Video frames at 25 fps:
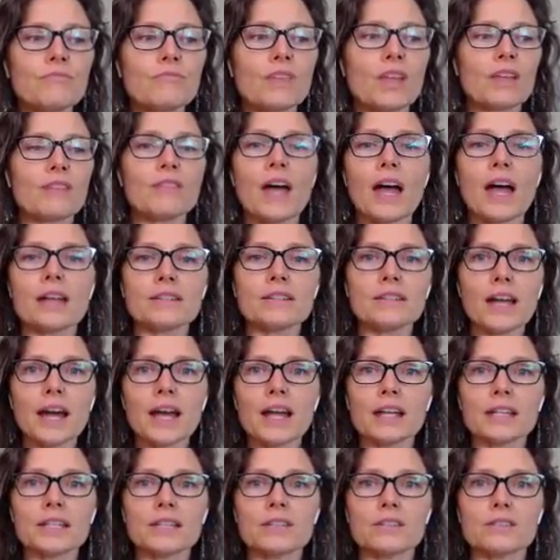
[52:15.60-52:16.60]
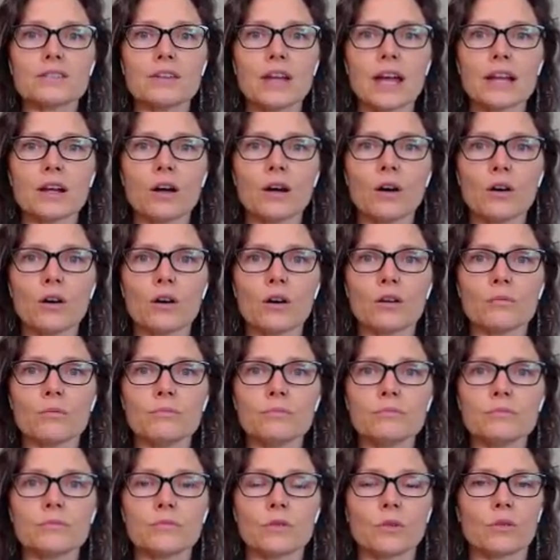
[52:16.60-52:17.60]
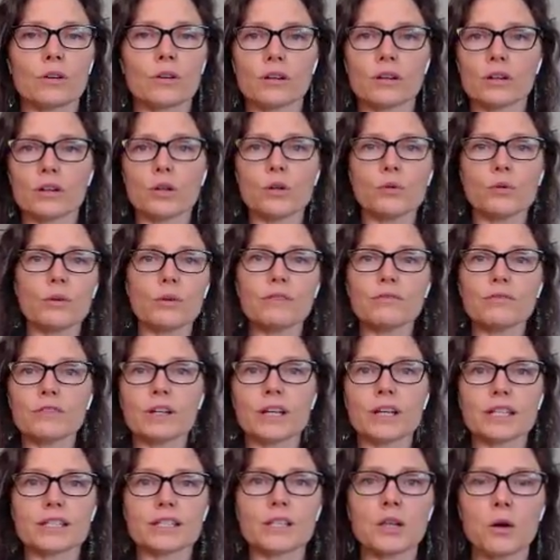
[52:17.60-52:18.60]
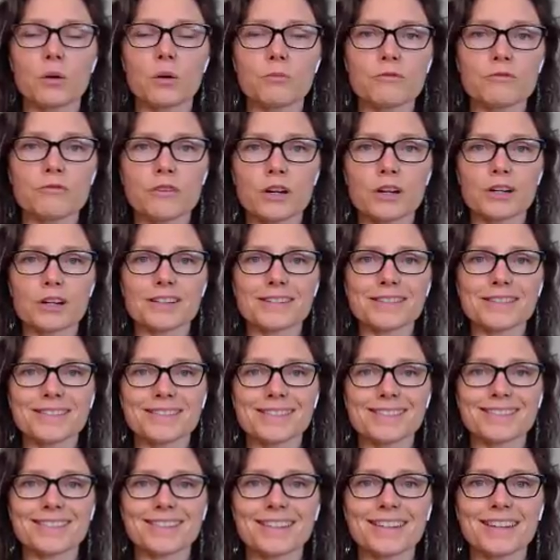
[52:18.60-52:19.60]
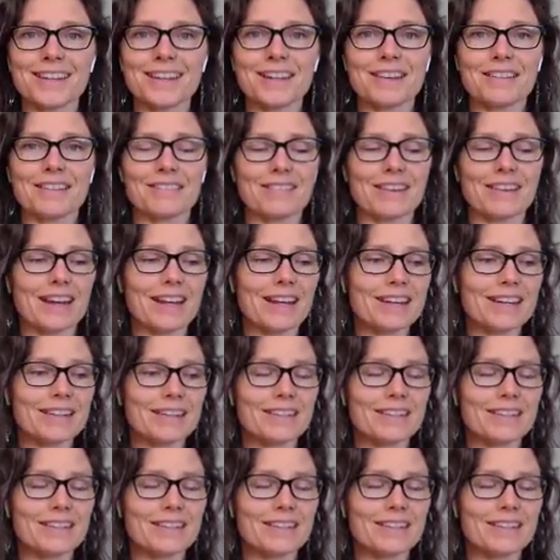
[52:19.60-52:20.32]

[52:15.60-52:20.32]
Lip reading: that night you get home, or whoever gets home first, right?